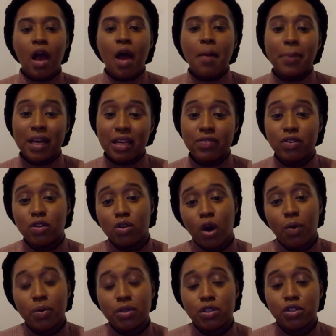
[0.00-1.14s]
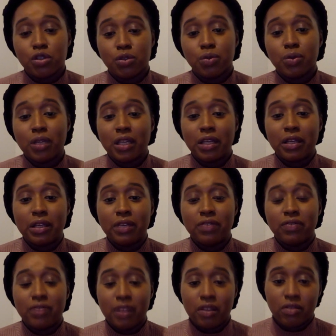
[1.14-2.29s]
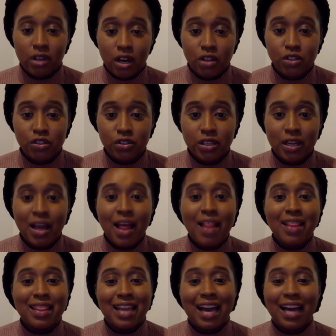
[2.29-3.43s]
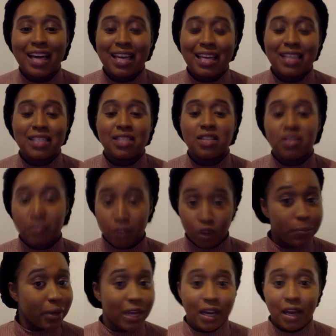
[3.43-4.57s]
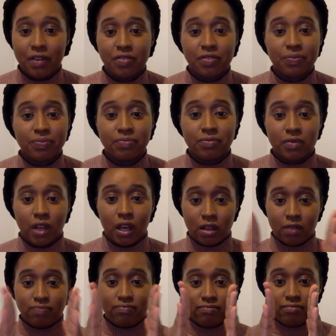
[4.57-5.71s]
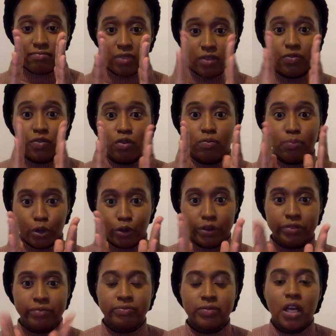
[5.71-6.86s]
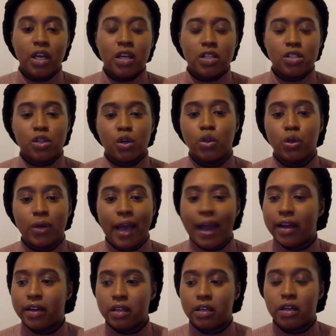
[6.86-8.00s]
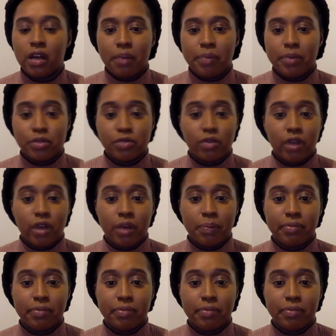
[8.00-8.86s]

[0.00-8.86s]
But if you go on to do the V300, that is the full BNF, like the full book. So you can prescribe